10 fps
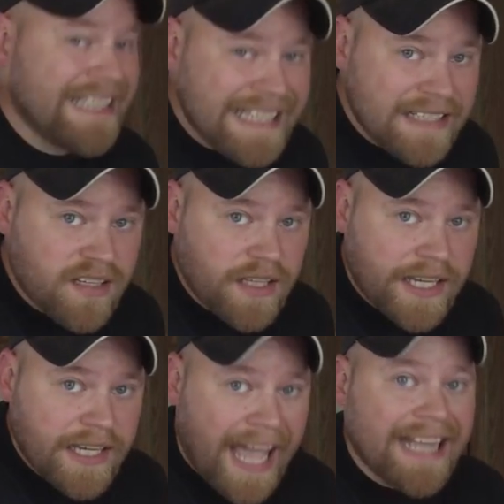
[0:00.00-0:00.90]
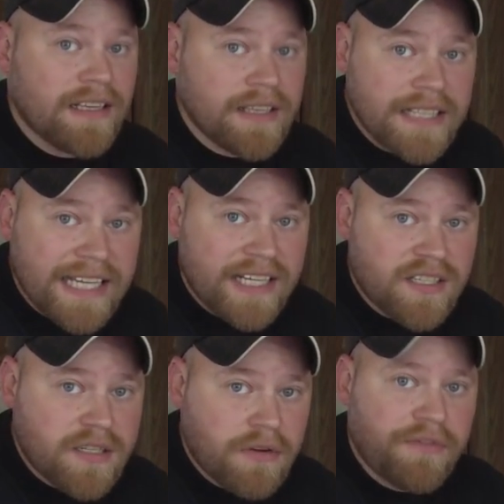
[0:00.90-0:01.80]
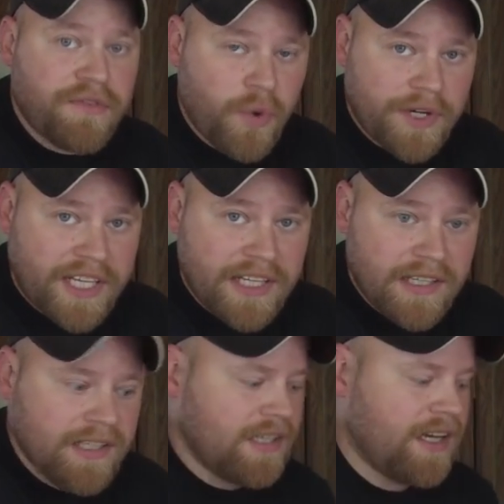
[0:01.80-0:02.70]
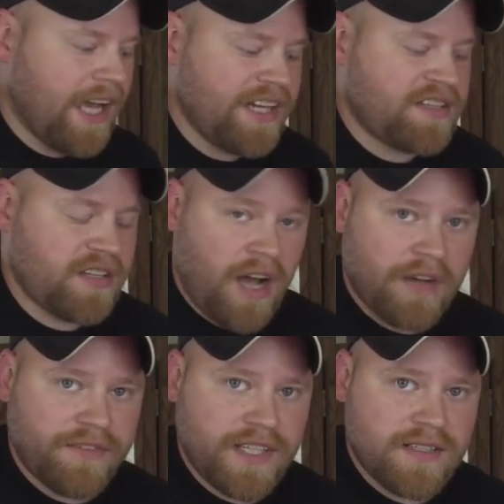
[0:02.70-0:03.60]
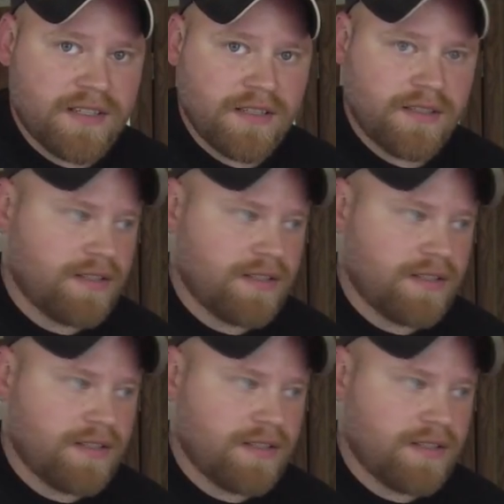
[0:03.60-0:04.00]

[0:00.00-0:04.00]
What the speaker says: easily at least 40 iced coffees